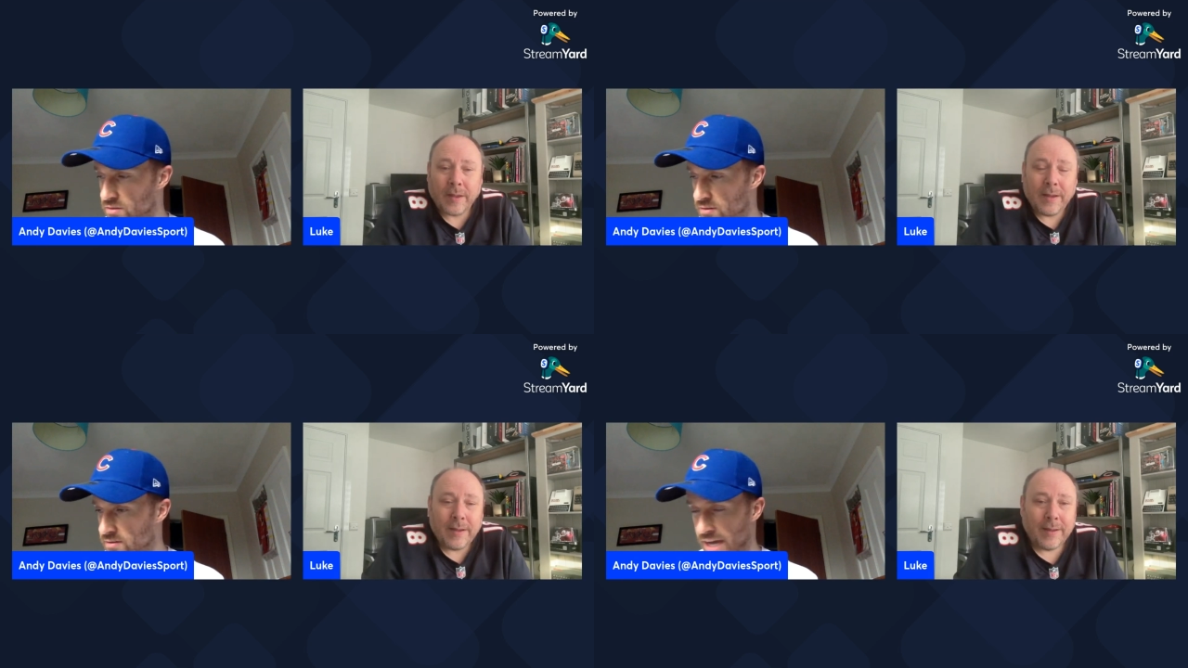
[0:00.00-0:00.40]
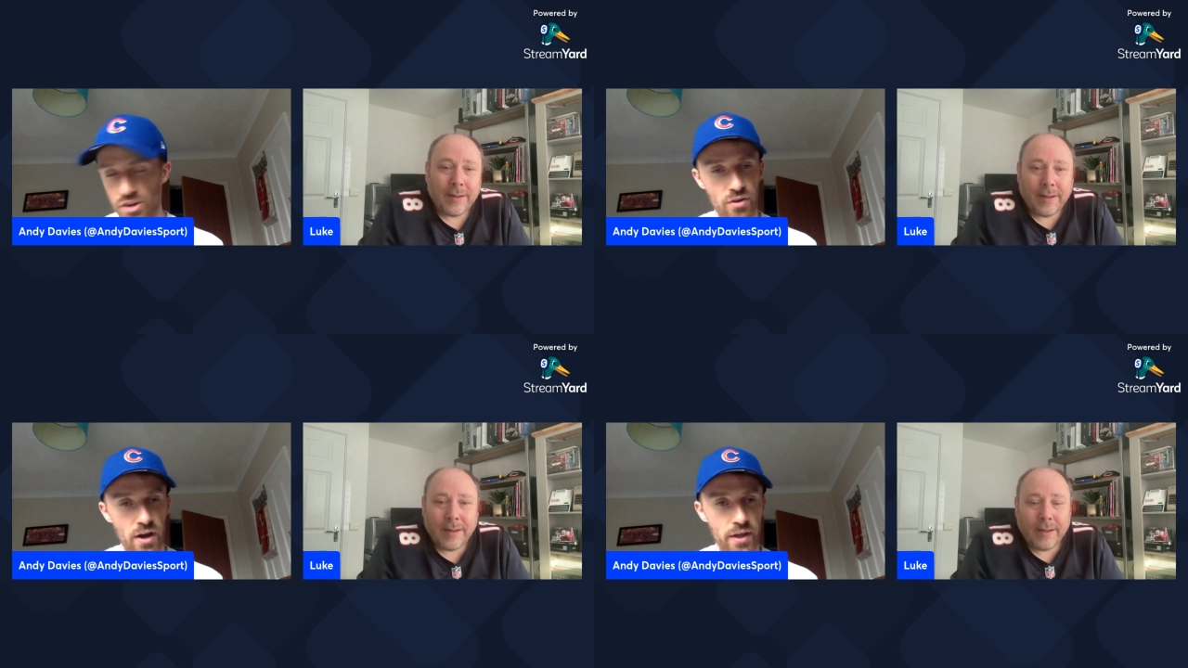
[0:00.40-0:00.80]

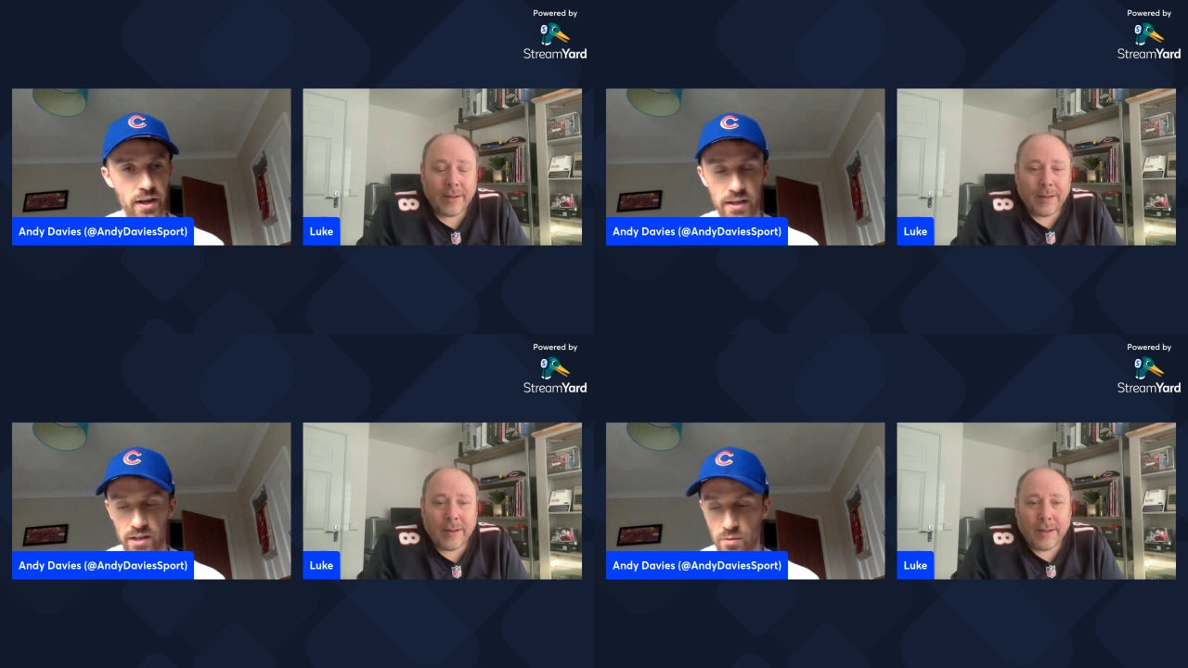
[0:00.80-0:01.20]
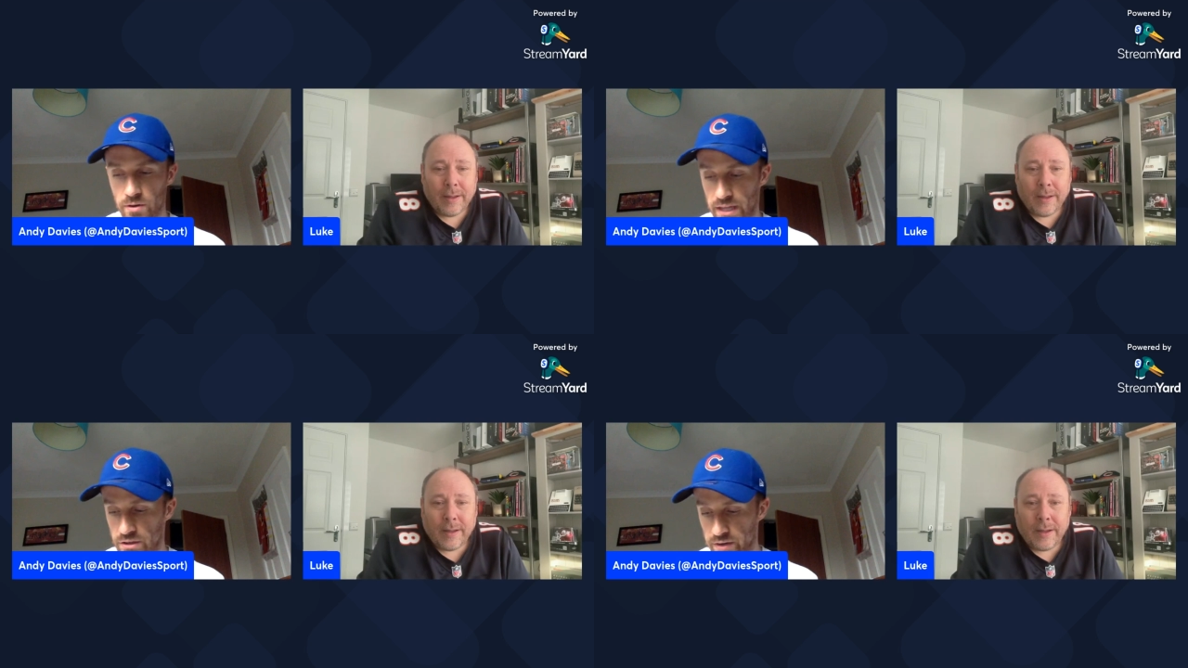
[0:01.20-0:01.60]
Speaker 1: schedule. I think I don't know what
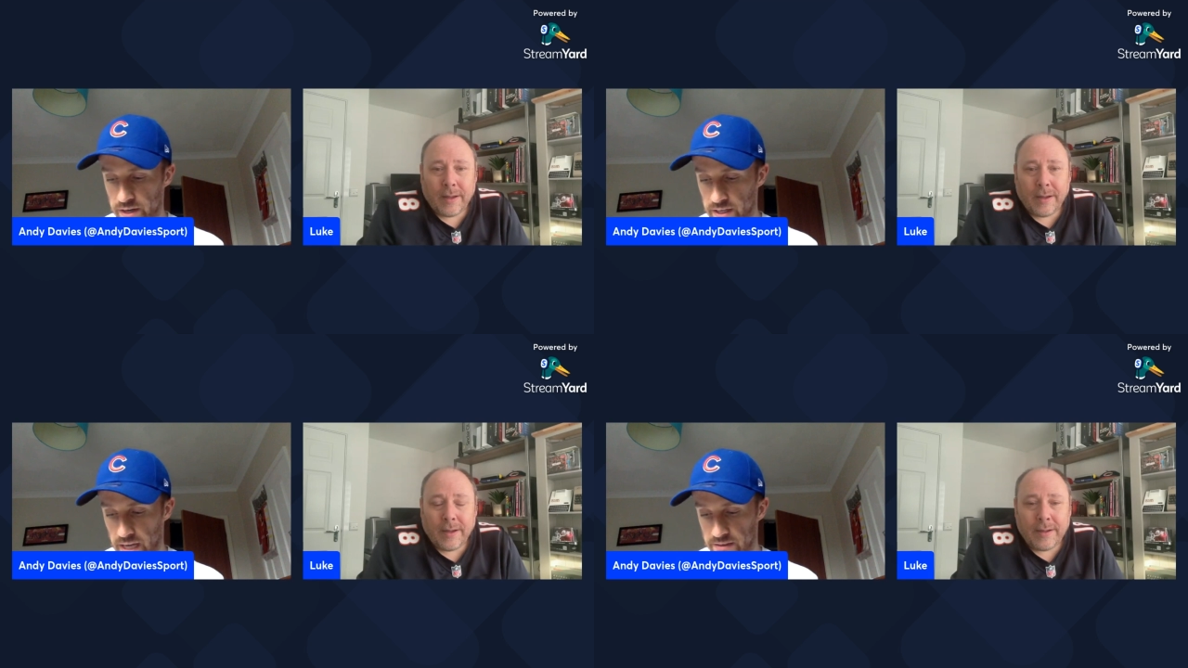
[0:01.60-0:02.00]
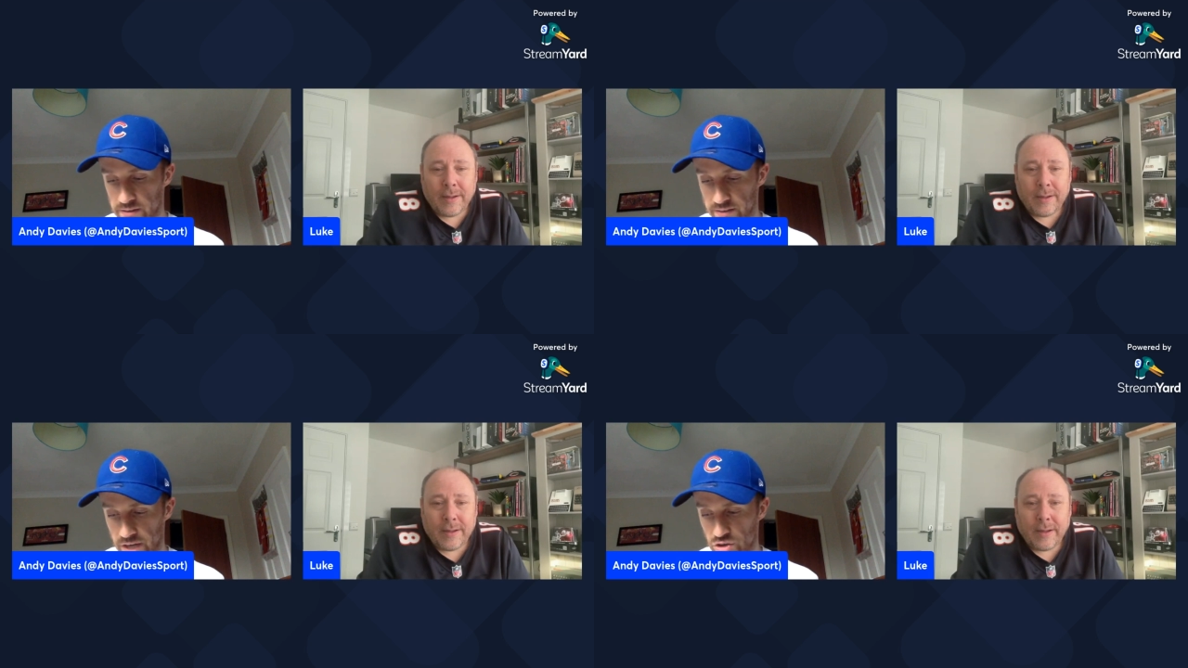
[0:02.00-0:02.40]
they're doing at the
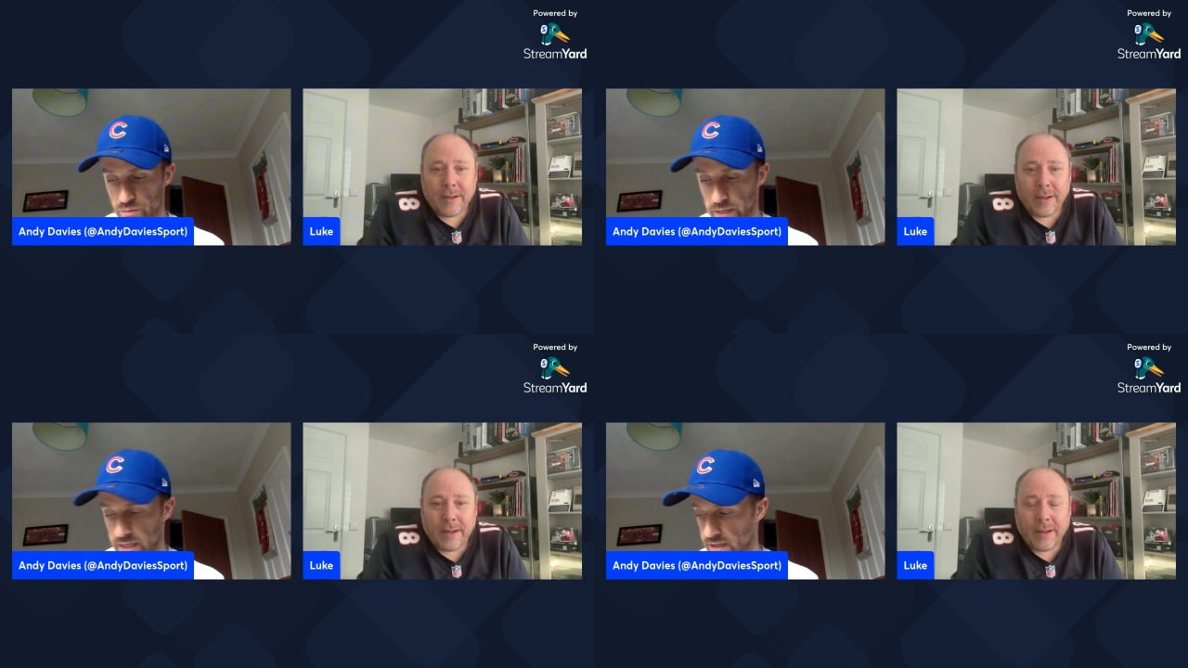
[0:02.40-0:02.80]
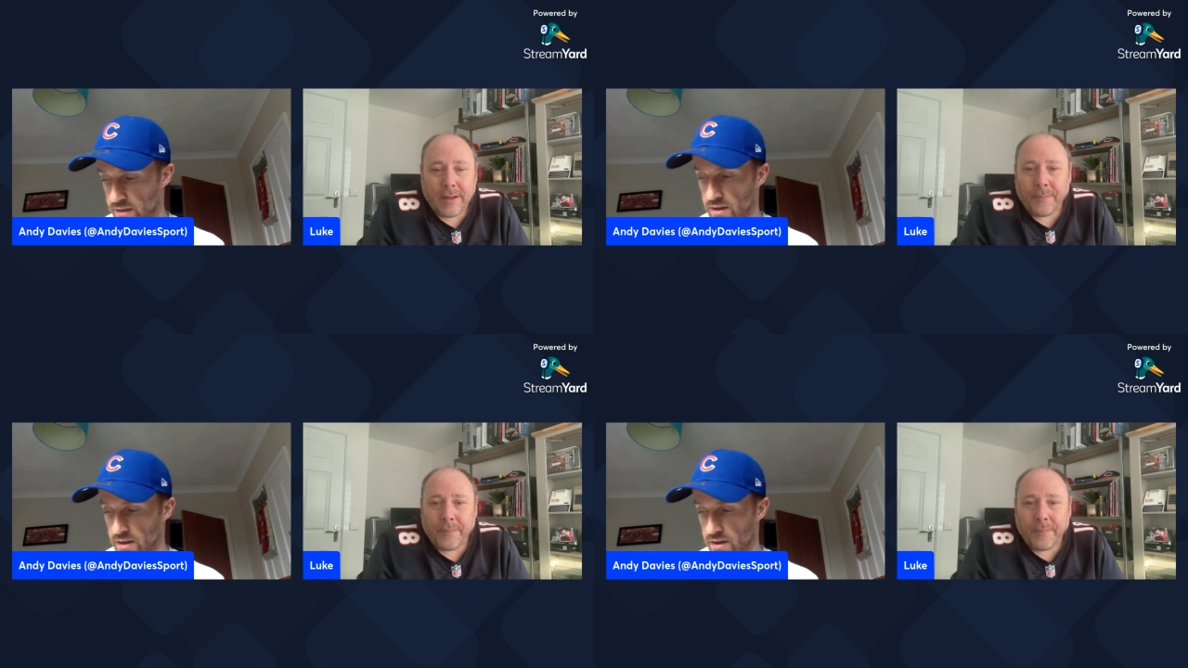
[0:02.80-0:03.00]
schedule making